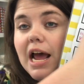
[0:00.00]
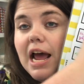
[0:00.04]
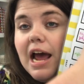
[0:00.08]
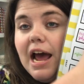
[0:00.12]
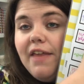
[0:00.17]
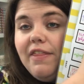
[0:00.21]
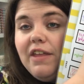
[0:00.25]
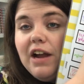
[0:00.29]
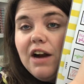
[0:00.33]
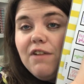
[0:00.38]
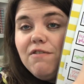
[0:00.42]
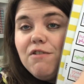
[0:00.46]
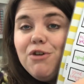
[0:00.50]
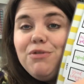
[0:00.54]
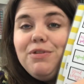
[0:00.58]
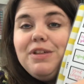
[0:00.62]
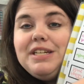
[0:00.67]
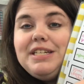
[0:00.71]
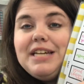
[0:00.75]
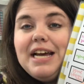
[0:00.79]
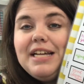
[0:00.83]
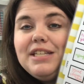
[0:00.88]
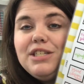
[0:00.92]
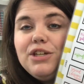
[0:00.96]
and then I wrote the
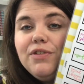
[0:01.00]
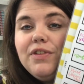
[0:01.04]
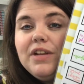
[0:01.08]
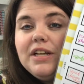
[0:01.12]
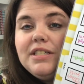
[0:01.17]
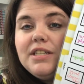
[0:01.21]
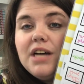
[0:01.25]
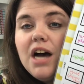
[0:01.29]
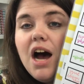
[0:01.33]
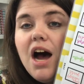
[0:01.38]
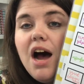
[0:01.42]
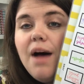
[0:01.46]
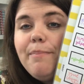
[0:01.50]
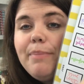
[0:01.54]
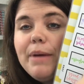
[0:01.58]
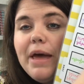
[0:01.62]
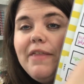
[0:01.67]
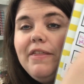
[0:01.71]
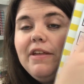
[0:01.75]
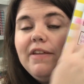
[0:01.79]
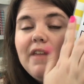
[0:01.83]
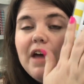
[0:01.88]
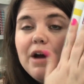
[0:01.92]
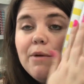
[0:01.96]
dates on the top,
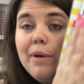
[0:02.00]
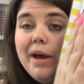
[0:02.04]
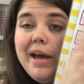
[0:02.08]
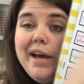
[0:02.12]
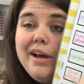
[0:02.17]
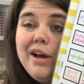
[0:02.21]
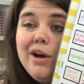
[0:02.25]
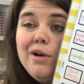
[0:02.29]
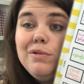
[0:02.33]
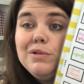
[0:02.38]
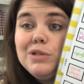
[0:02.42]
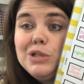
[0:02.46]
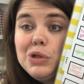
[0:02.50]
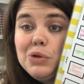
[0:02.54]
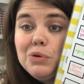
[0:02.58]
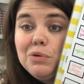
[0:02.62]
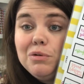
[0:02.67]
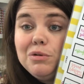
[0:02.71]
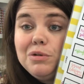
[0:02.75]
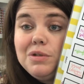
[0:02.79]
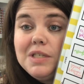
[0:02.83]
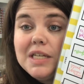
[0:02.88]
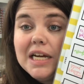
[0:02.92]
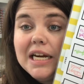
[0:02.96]
and then that way it goes
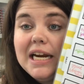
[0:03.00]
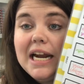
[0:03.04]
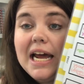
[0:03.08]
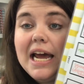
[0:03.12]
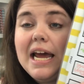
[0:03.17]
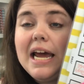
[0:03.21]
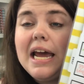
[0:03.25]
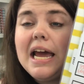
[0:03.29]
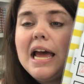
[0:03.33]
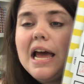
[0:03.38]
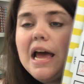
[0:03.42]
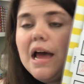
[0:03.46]
through Sunday.